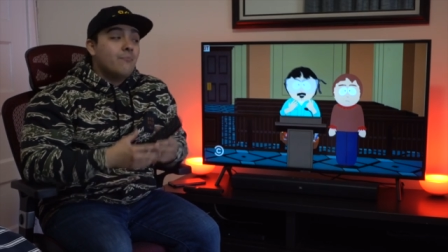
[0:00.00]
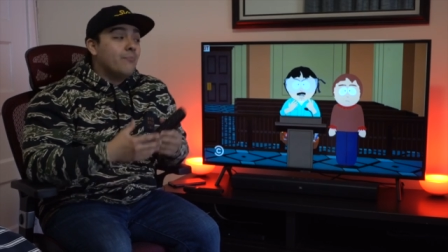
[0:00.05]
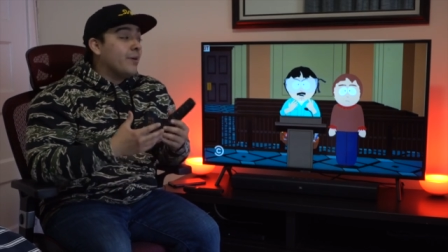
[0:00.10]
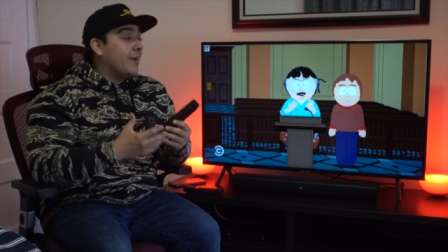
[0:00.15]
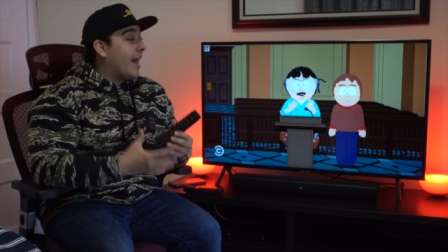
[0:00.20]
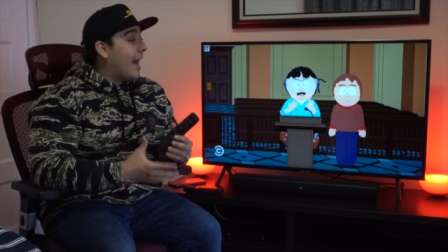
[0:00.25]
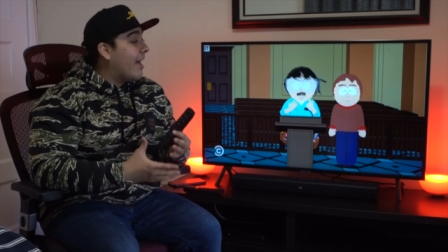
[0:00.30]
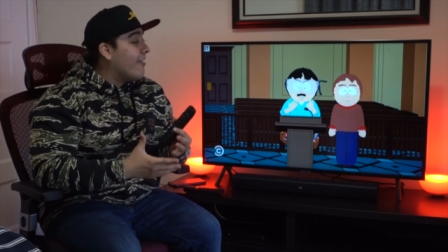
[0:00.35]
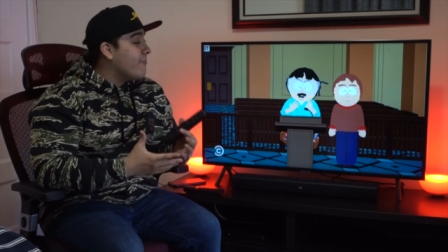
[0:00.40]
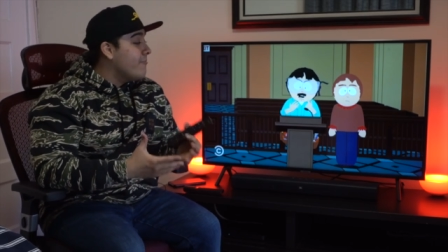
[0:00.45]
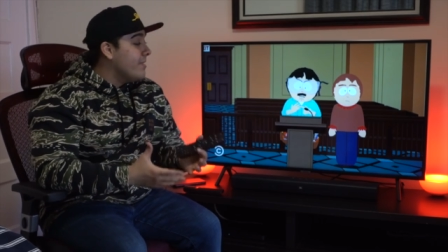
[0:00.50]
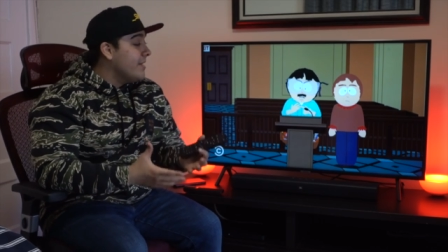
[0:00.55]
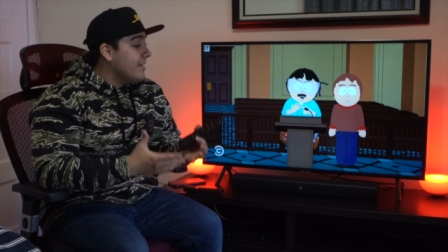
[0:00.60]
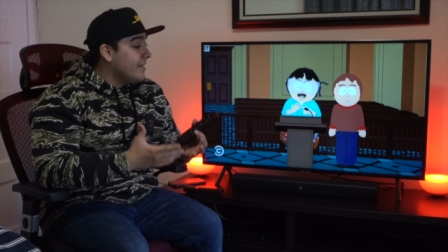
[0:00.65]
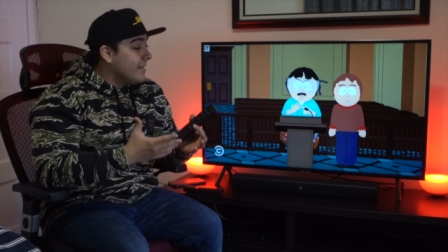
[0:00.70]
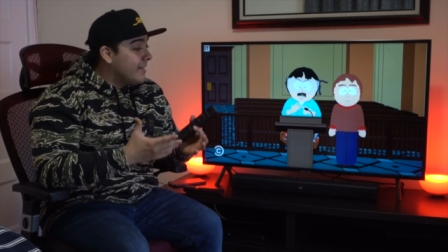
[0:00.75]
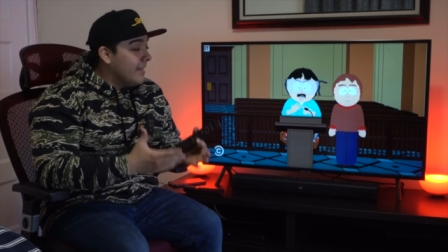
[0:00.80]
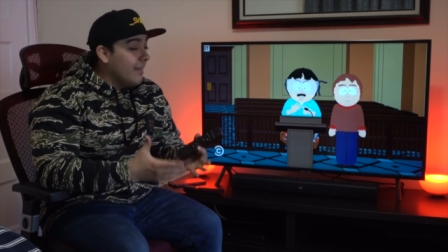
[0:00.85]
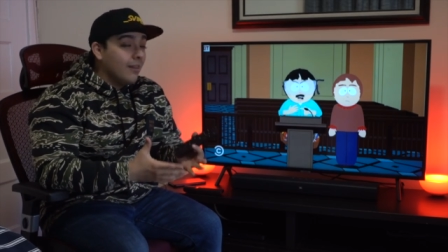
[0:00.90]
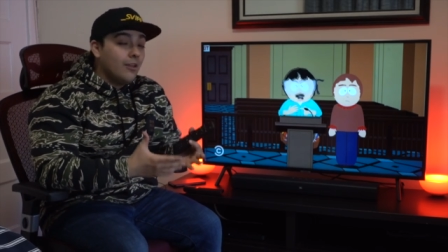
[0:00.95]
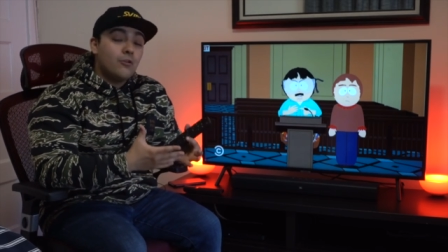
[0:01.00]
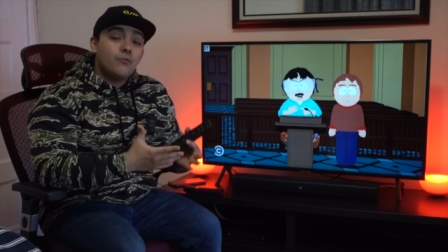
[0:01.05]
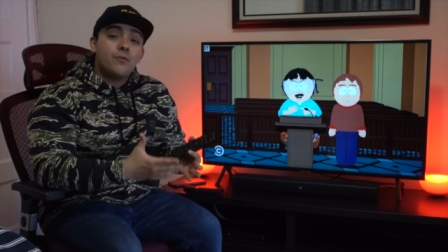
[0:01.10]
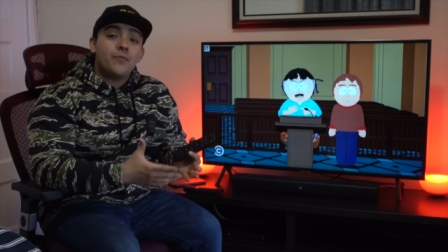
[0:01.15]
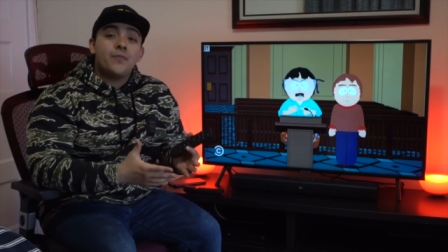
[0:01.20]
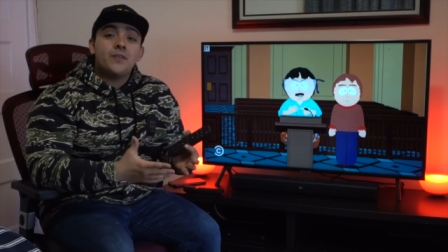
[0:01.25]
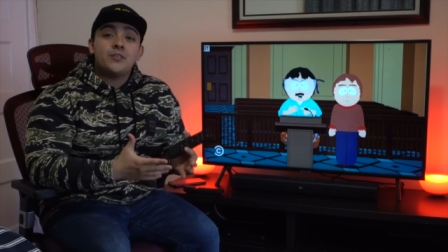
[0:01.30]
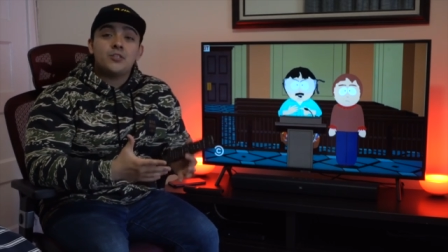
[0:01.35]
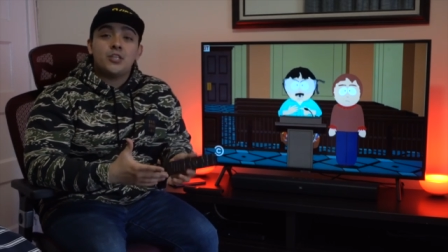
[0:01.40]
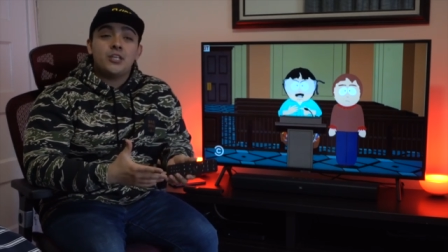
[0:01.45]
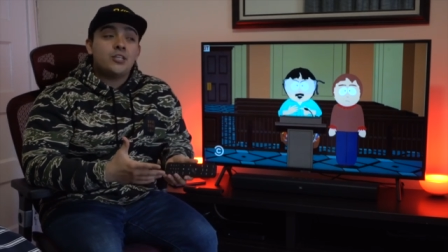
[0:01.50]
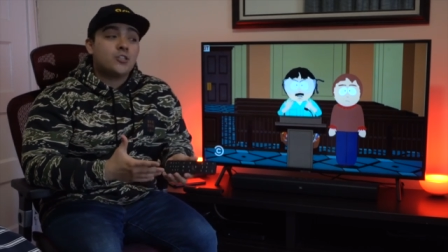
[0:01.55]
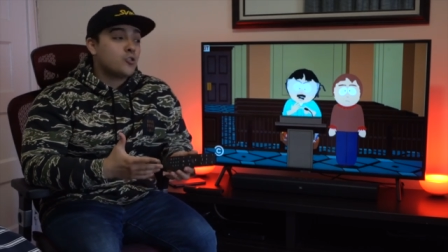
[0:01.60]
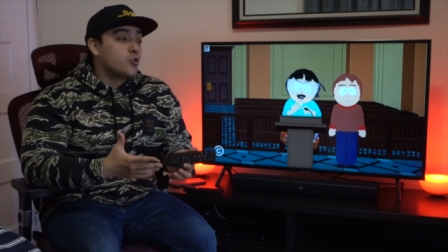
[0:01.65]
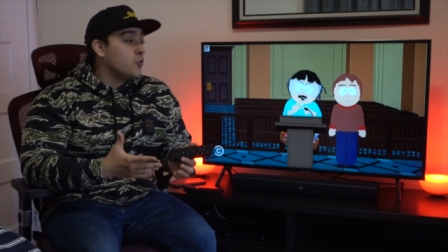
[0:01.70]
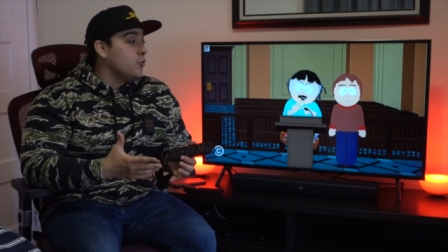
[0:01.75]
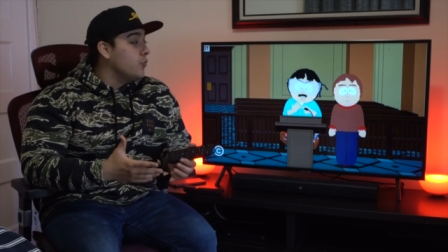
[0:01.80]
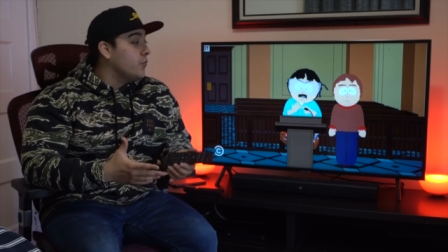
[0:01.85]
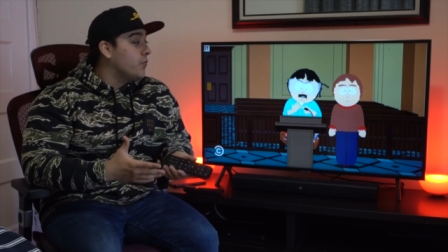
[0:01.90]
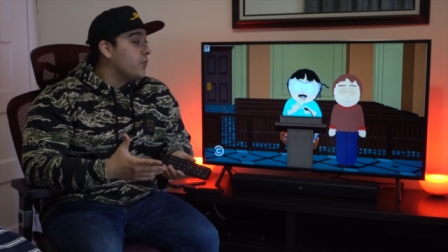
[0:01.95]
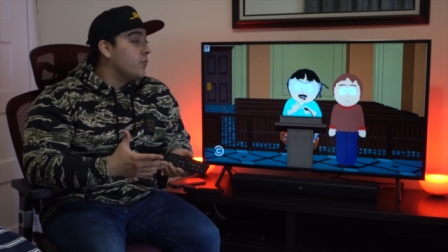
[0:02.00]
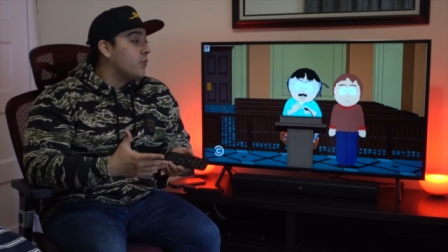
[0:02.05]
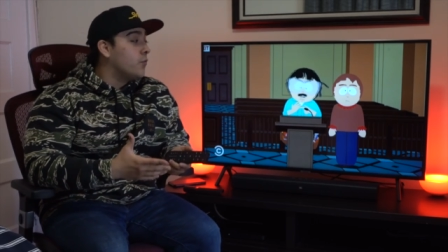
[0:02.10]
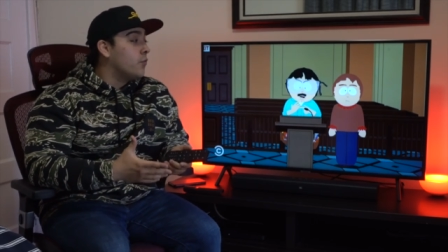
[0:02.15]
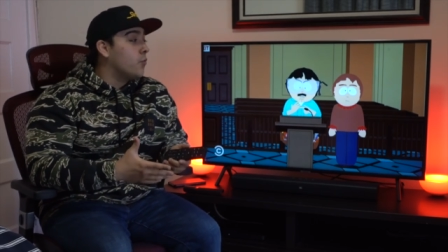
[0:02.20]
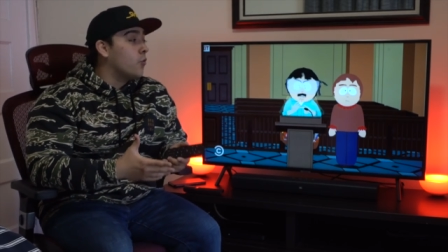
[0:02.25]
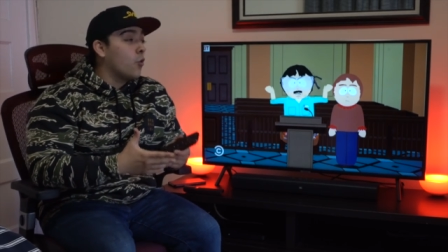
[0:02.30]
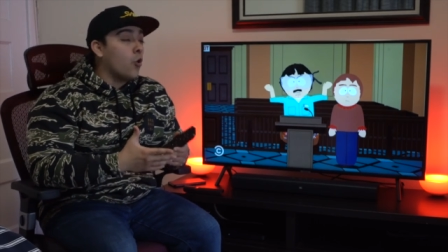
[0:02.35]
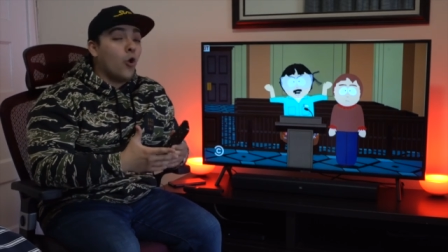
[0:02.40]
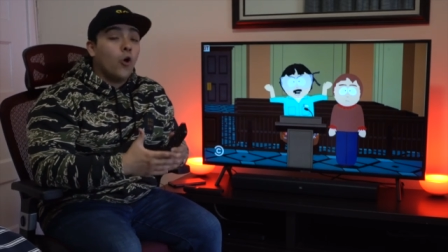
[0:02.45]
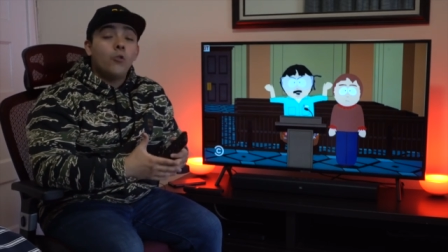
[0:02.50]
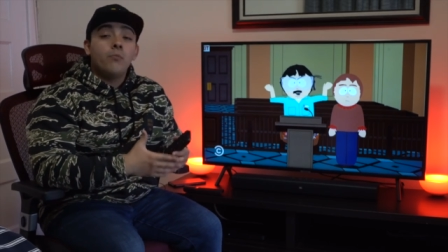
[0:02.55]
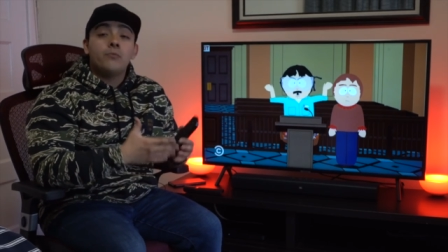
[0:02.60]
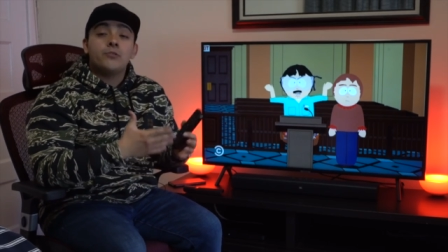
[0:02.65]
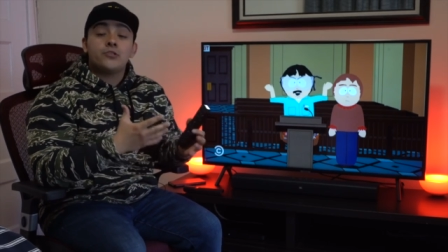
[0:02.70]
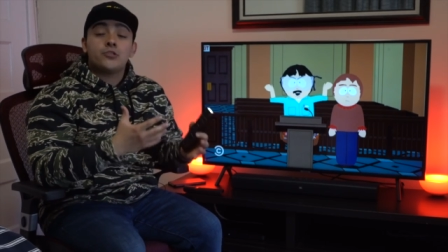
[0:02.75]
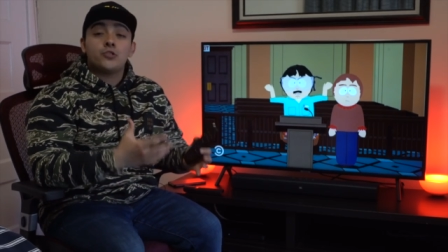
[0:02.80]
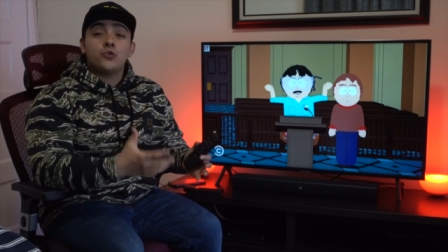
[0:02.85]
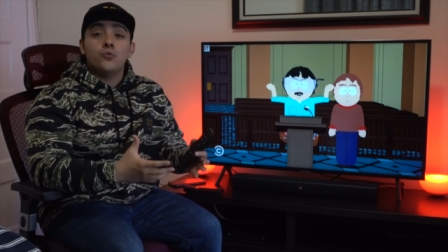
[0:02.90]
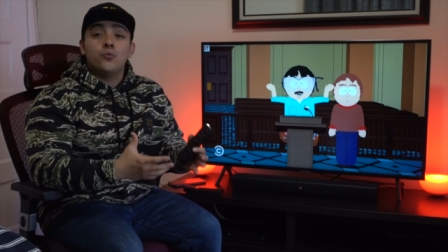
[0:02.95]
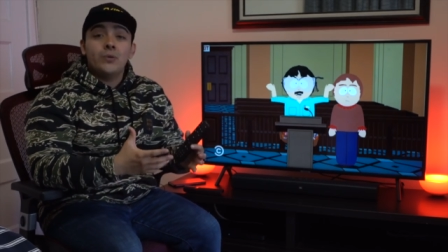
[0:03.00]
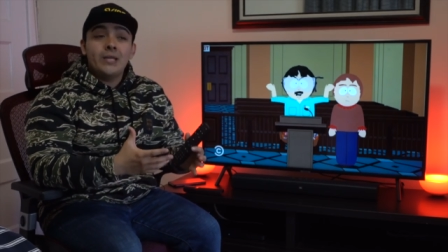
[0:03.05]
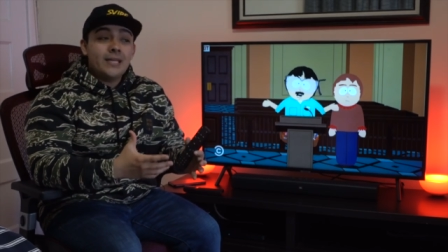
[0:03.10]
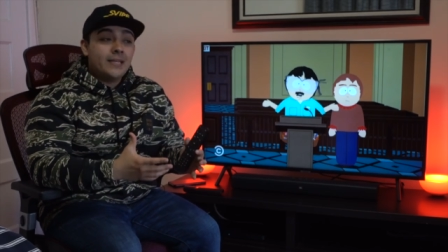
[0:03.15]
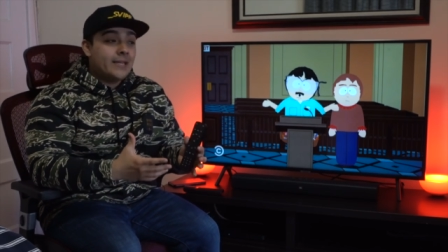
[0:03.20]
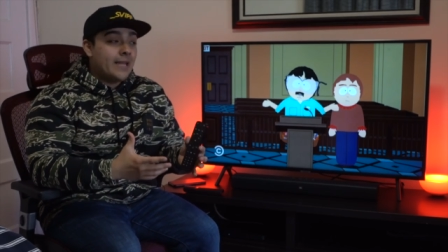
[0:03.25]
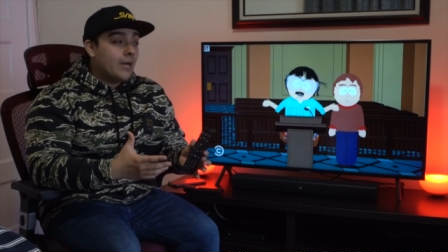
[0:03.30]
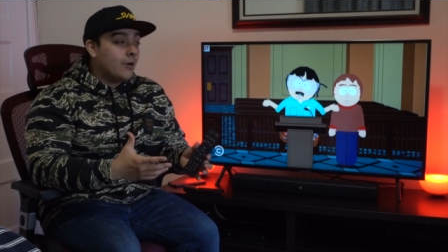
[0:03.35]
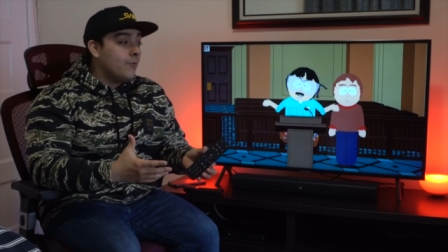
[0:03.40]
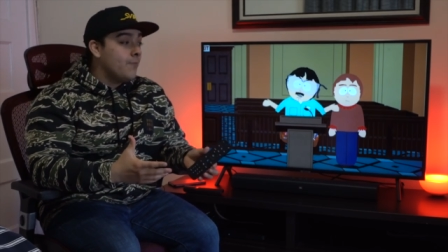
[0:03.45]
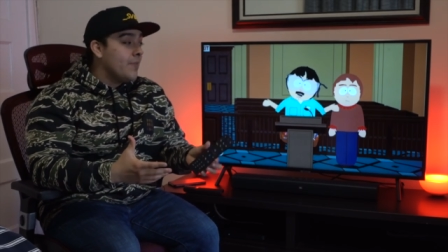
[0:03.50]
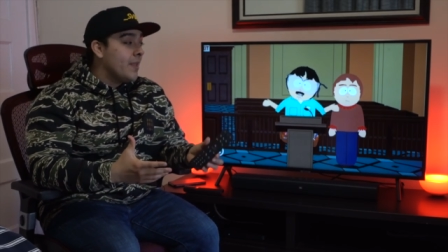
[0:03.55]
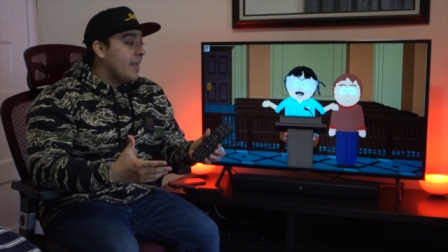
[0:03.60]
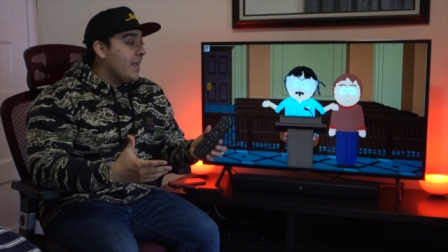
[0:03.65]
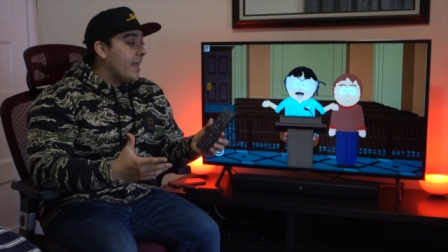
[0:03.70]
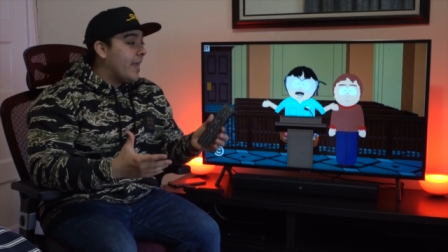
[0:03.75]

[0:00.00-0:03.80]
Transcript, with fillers: But I've been dealing with this issue for almost a week now,